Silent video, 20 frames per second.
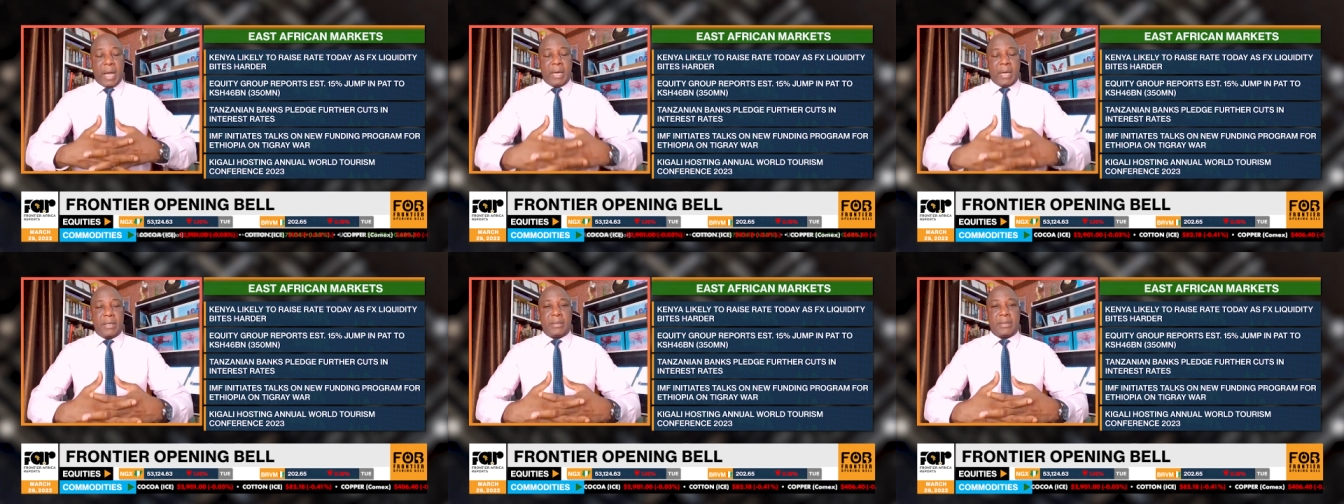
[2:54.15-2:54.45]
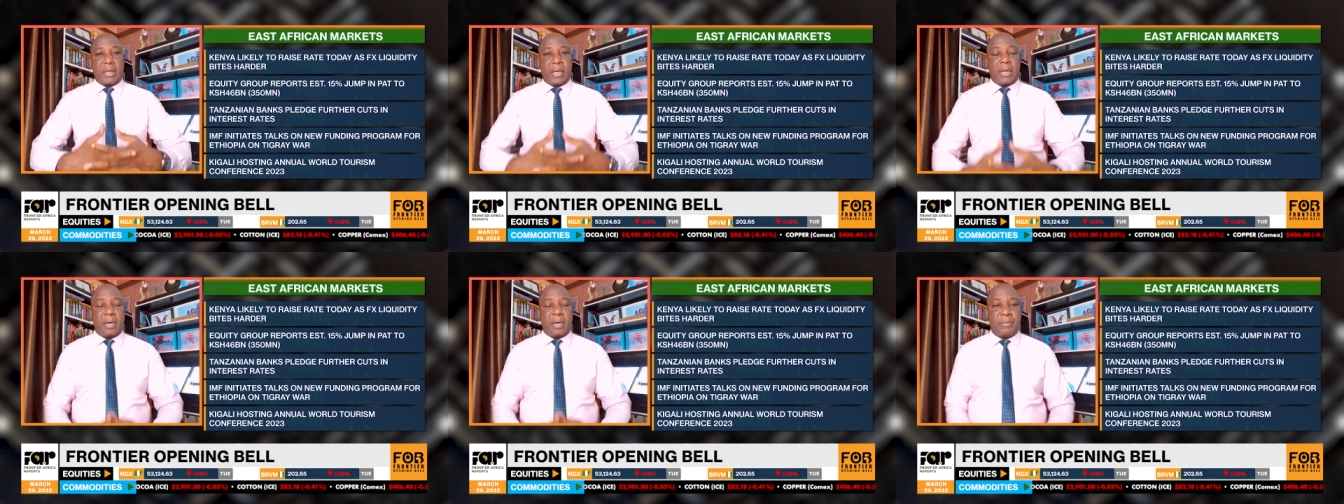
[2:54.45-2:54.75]
and the
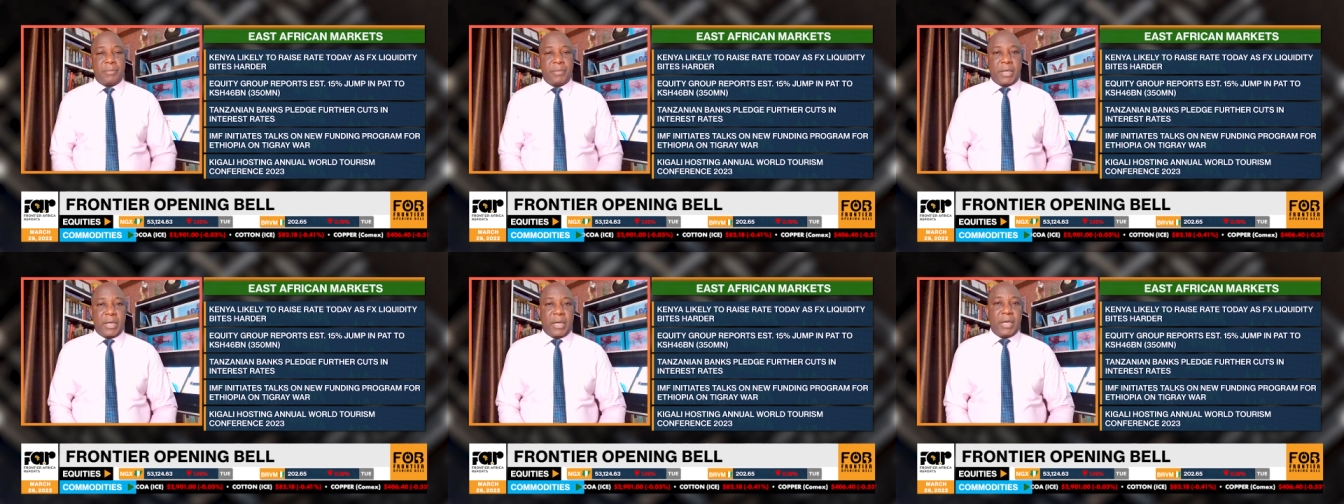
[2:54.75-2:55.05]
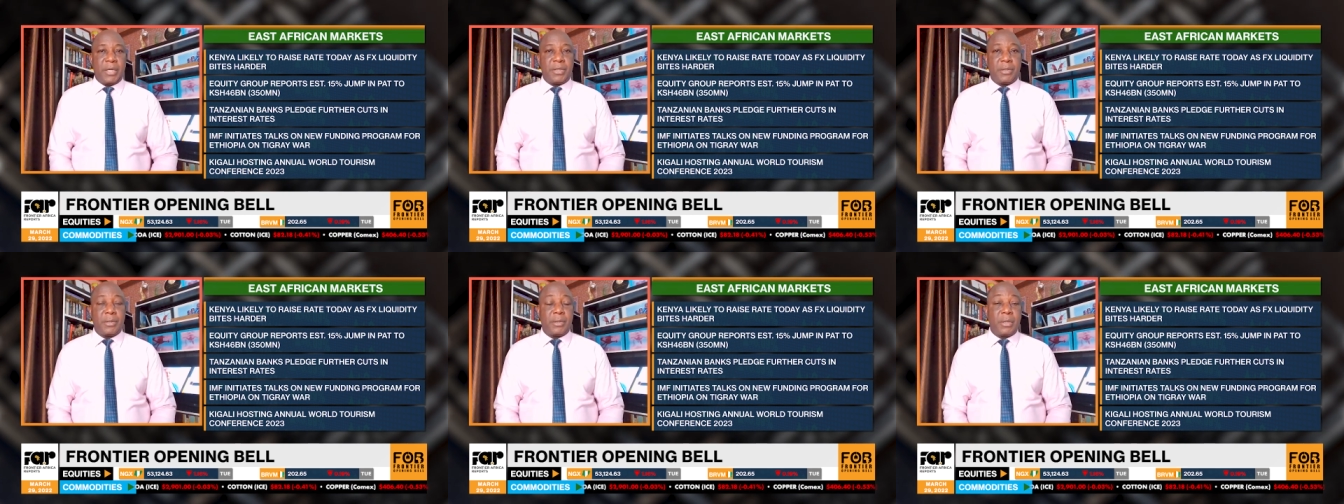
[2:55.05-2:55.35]

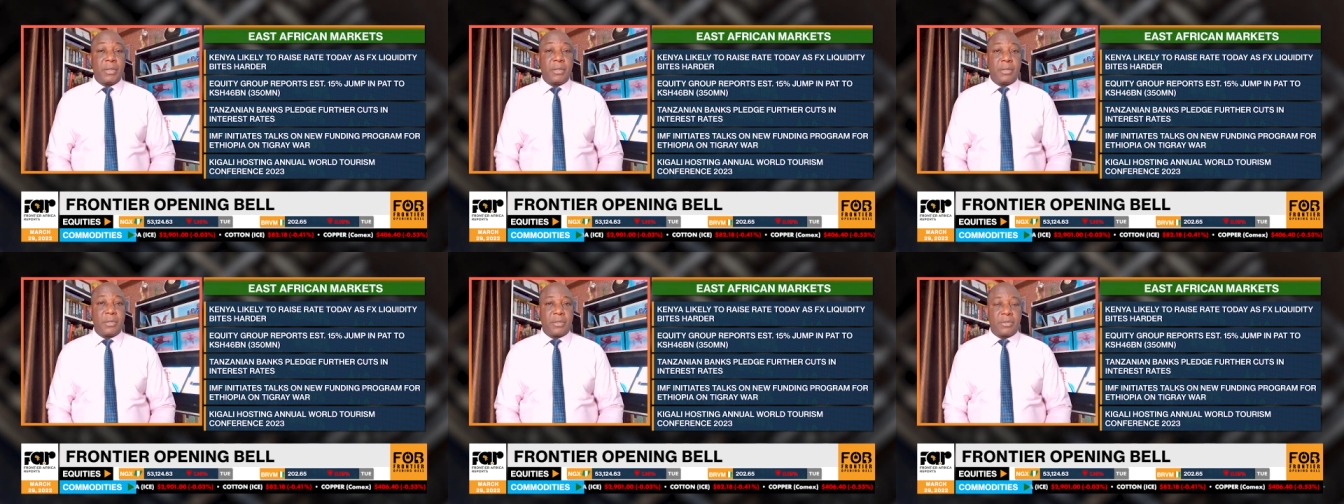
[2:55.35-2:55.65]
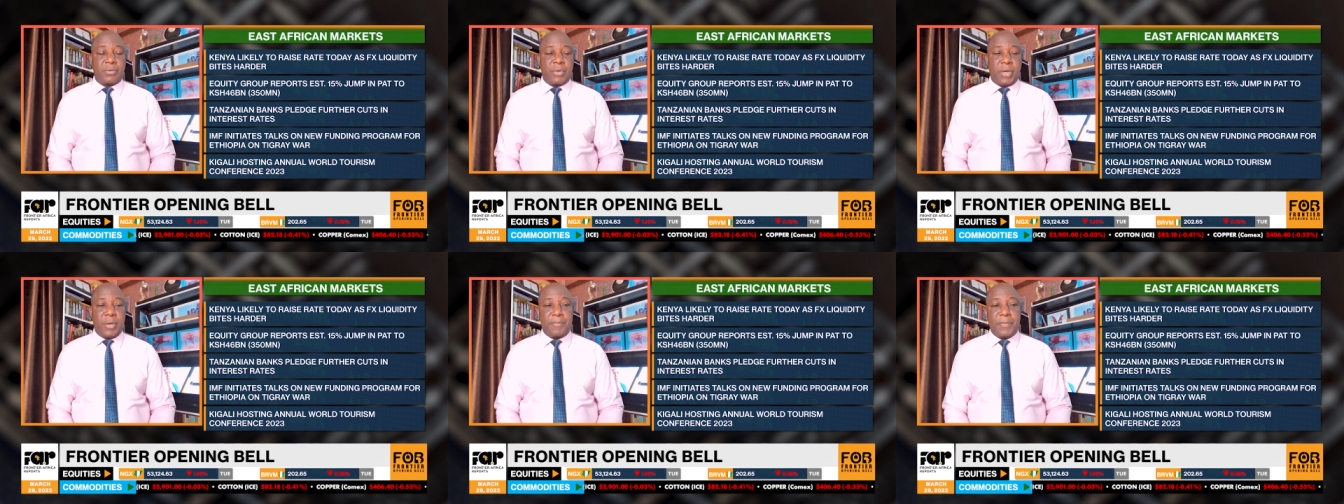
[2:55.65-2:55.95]
telecommunication
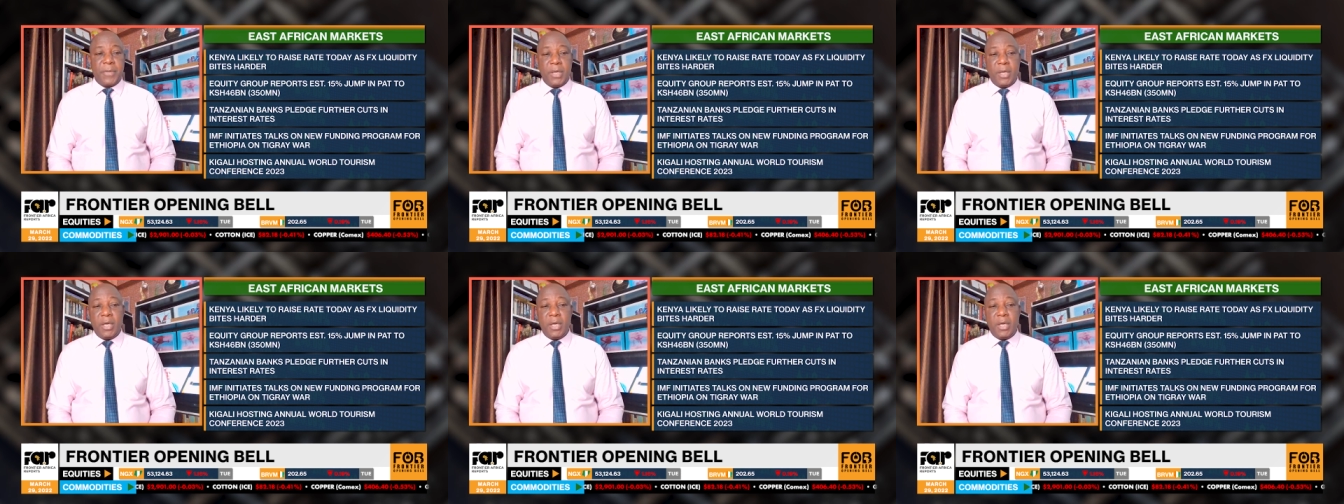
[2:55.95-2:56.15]
industry.